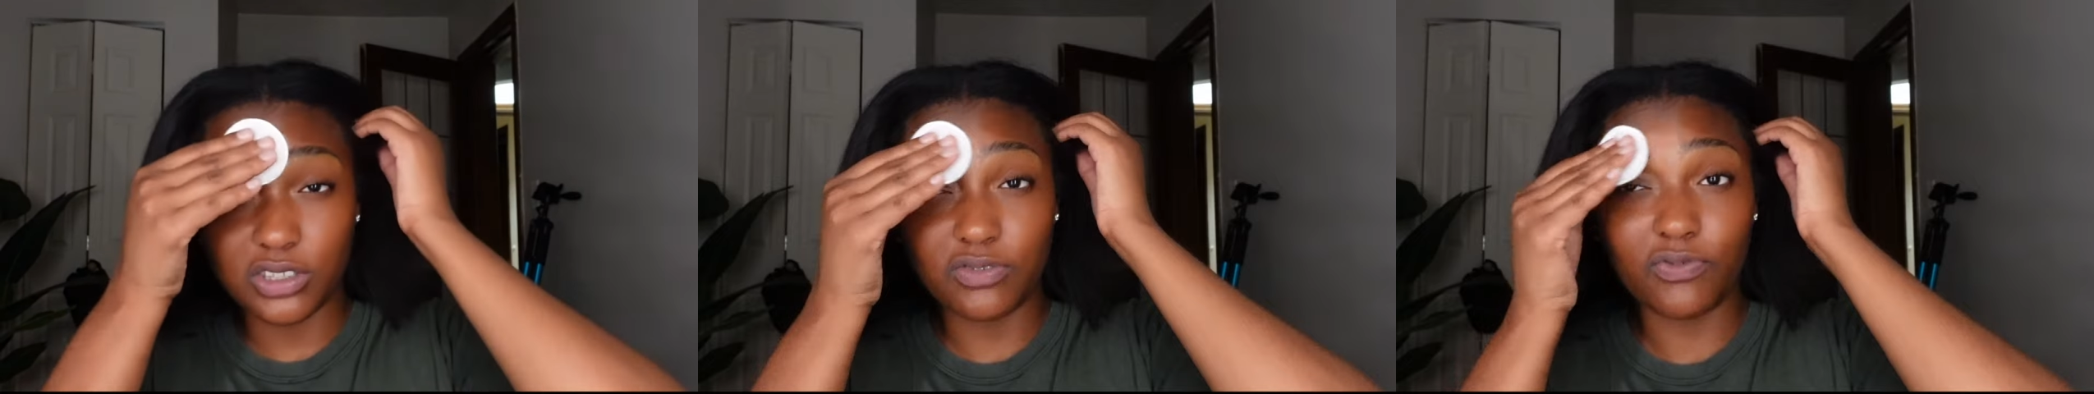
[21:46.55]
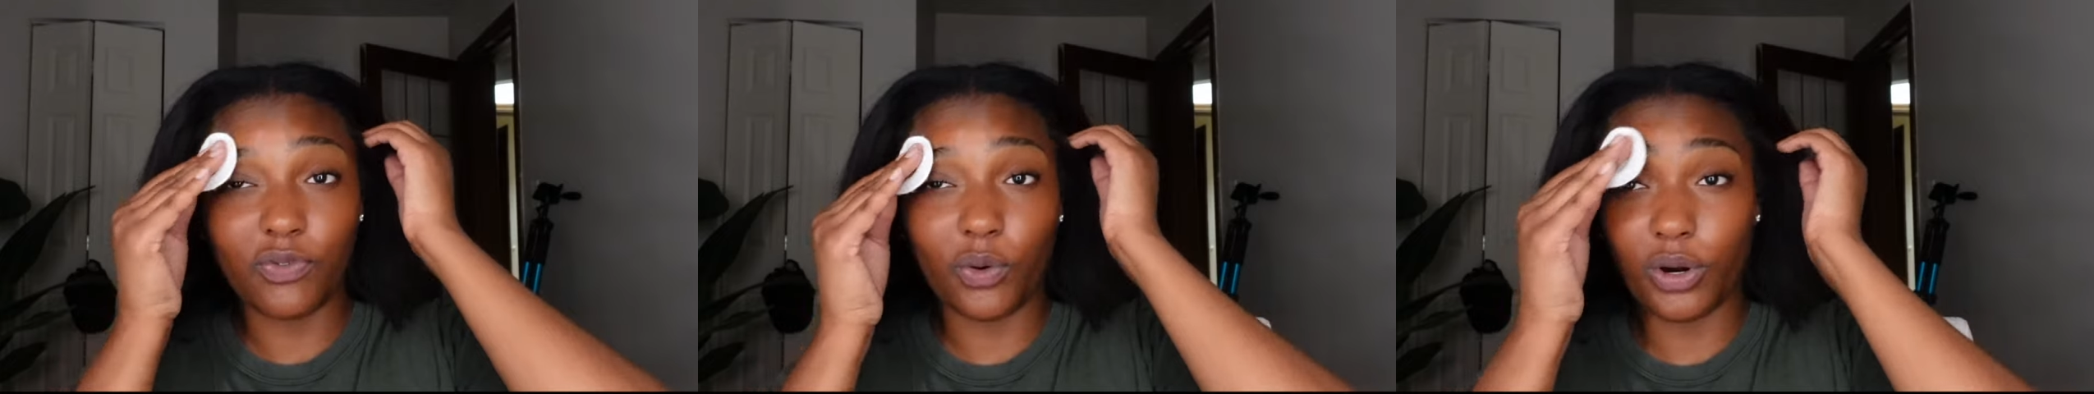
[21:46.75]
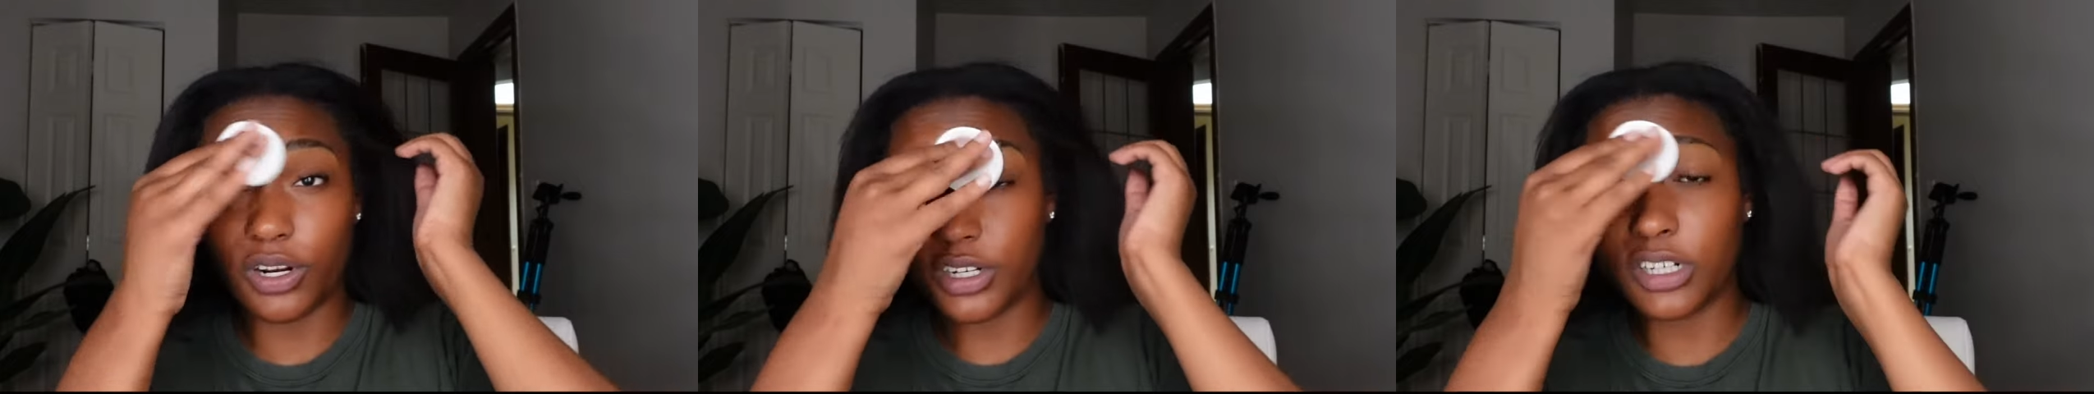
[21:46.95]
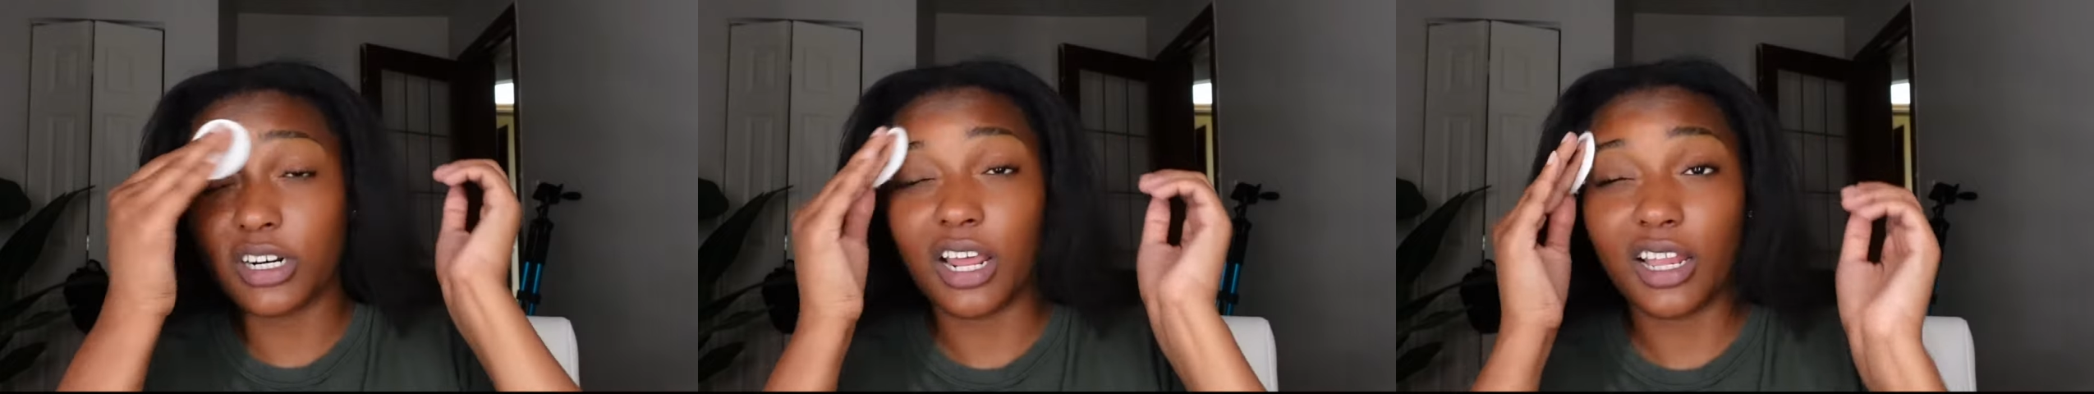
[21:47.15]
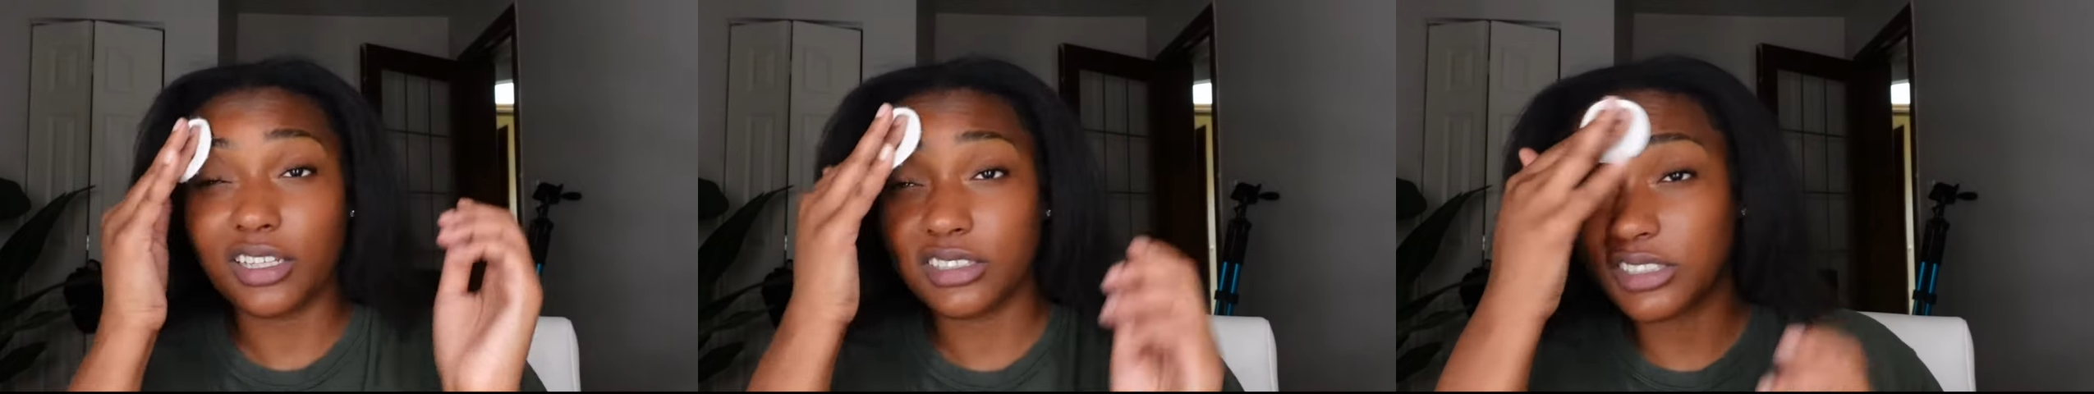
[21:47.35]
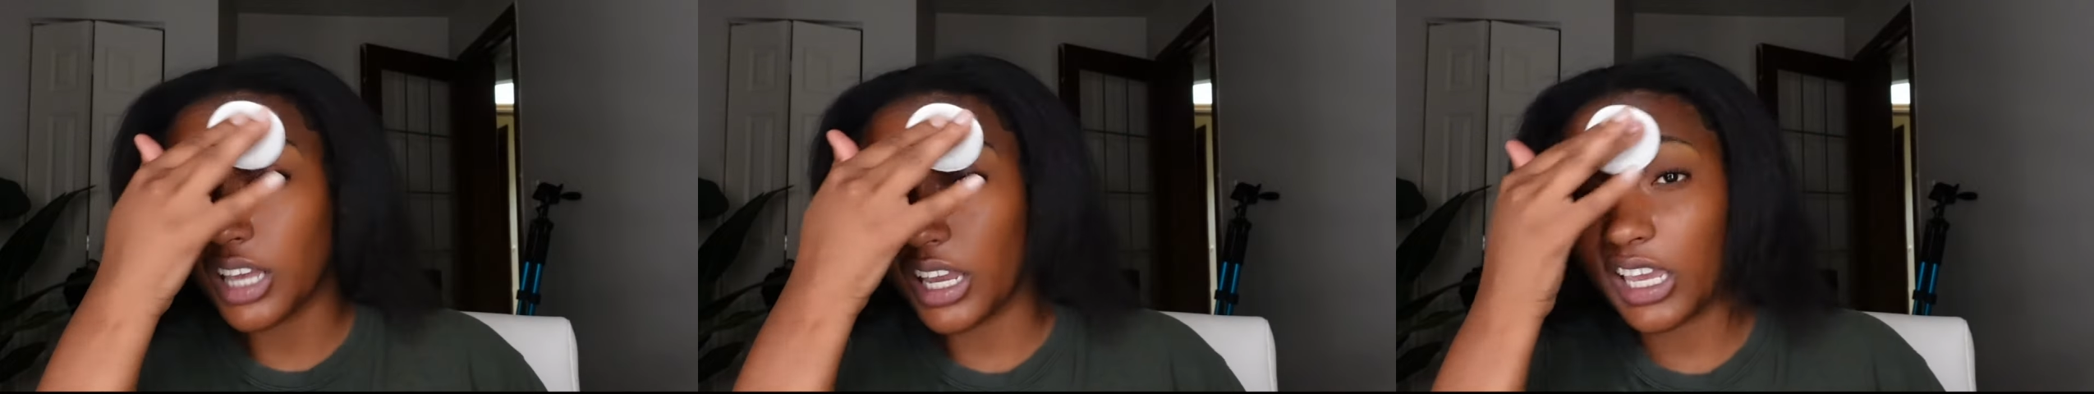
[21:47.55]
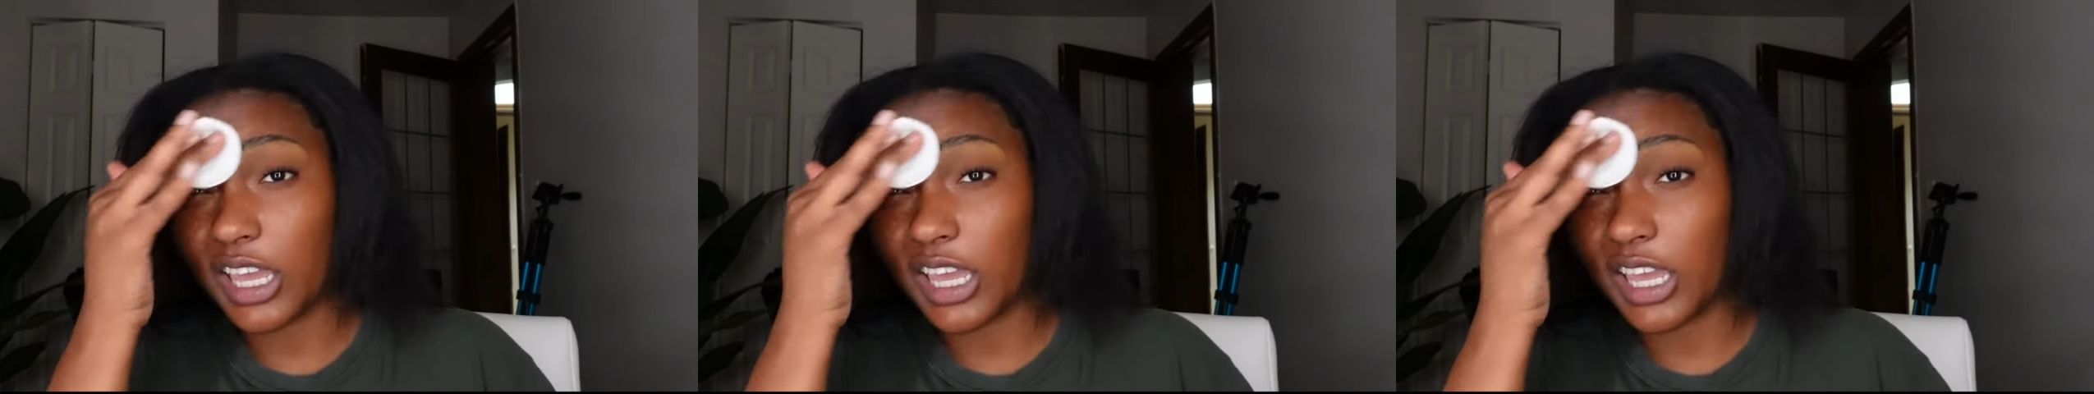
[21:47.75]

$400, I